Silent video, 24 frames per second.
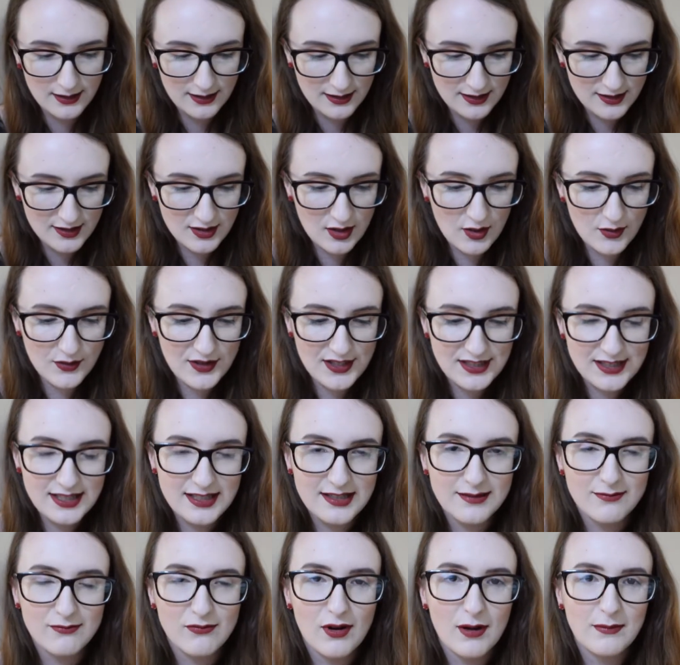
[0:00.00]
So this
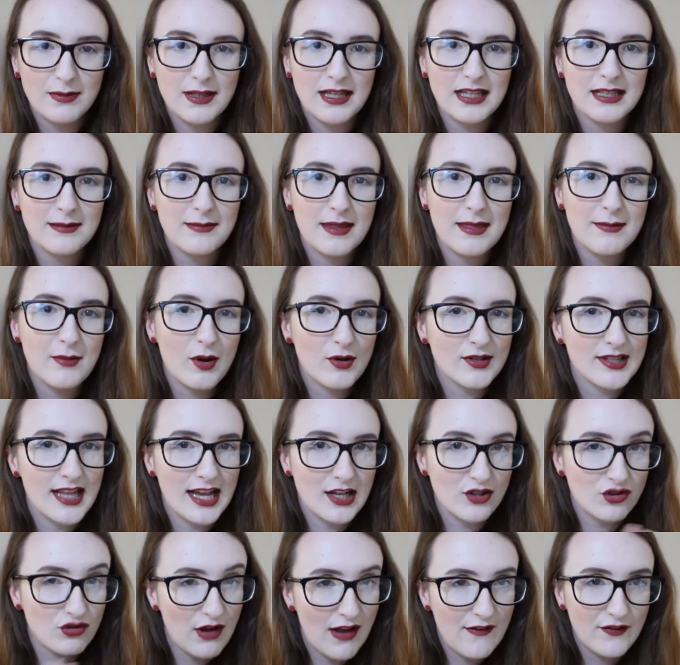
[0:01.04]
isn't probably going to be the most
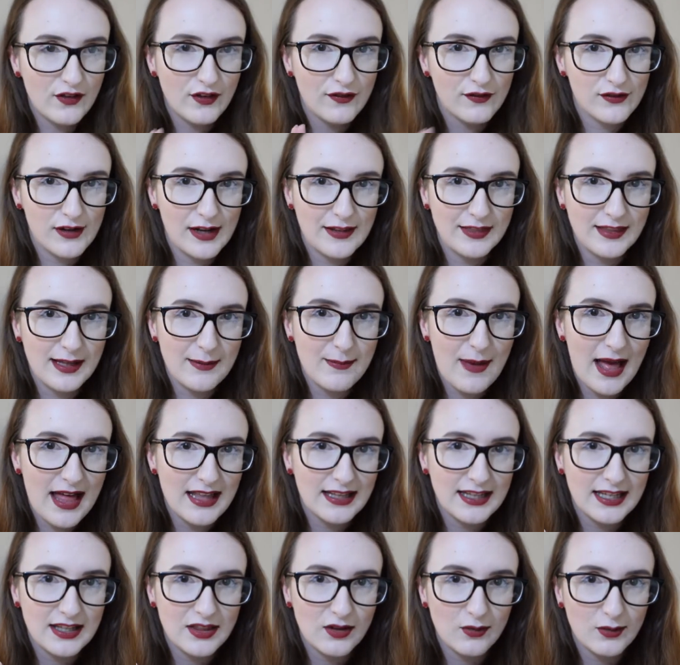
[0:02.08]
like travel friendly
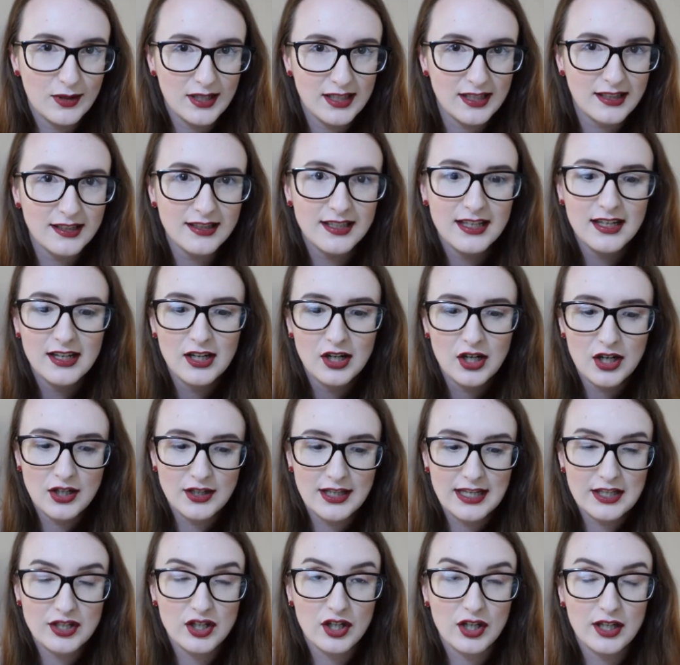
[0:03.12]
palette in the world
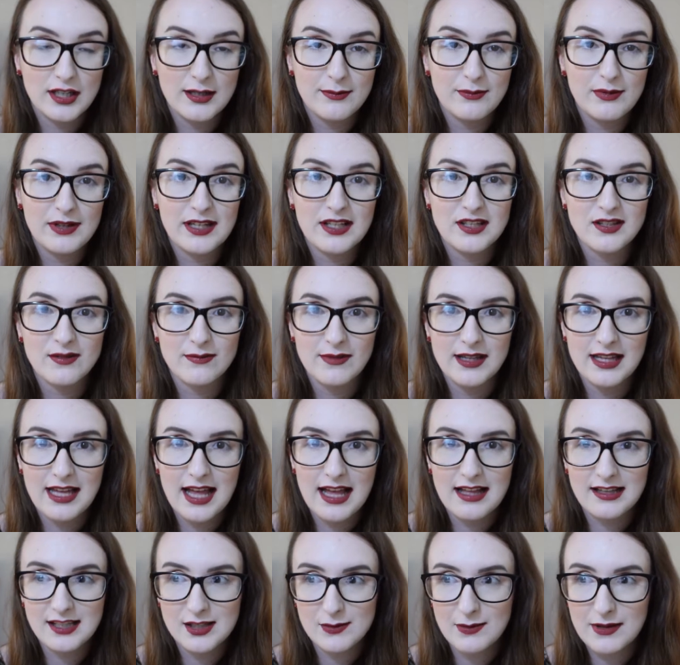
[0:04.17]
unless you're going to bring something
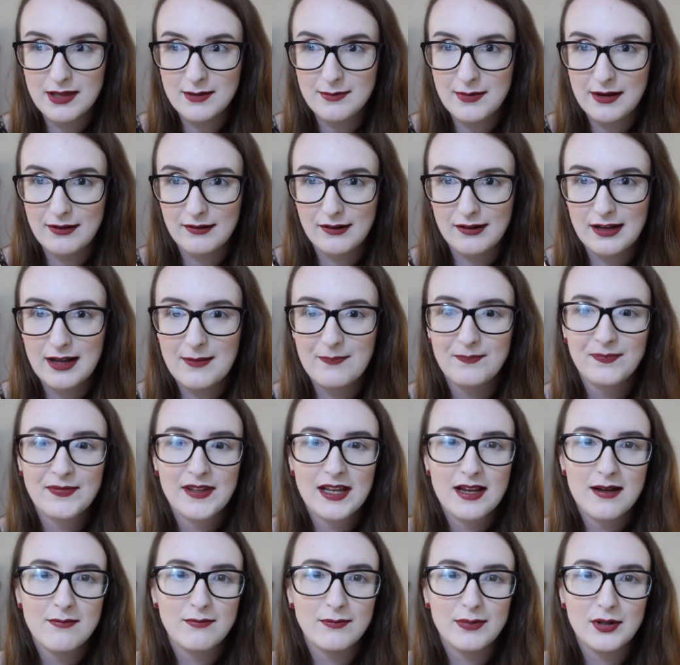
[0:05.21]
else with a mirror in.
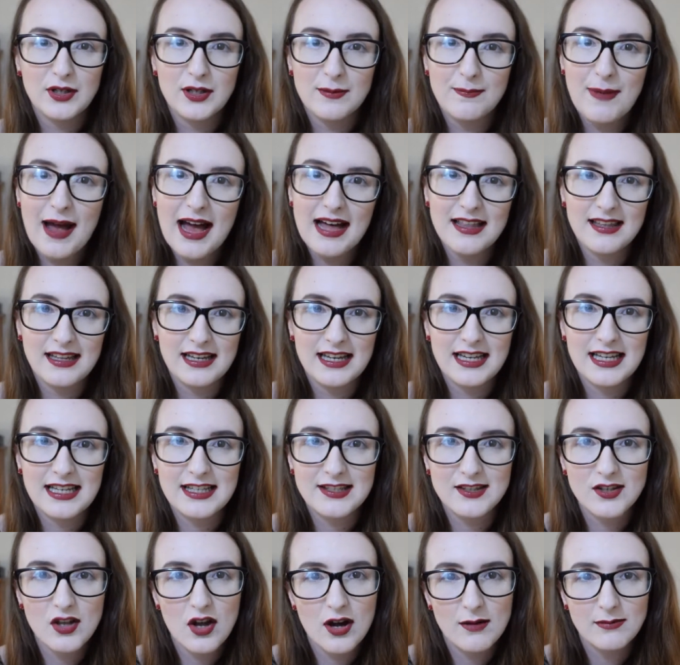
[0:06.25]
But your palette
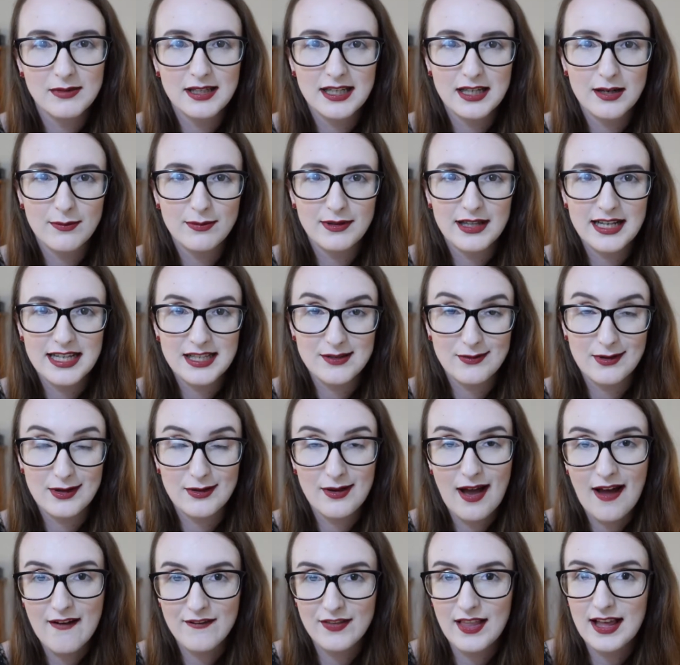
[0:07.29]
is normally your place where you
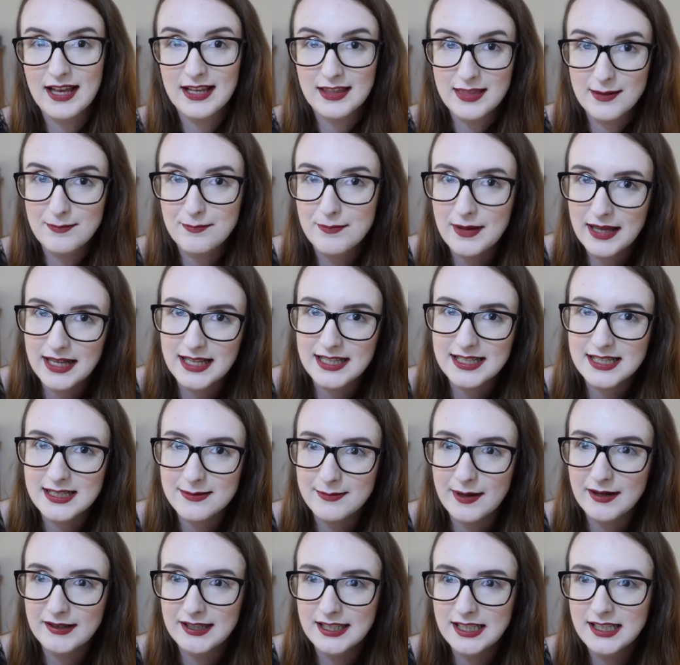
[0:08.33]
have like the biggest
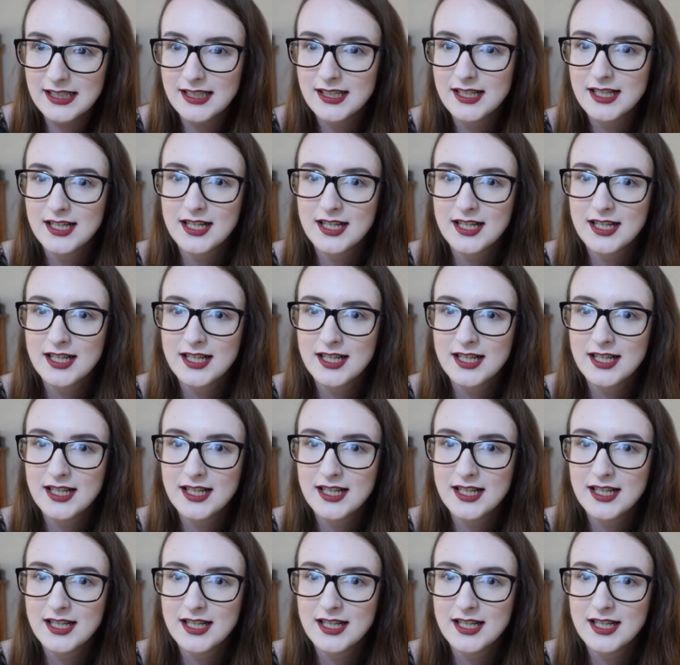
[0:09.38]
mirror.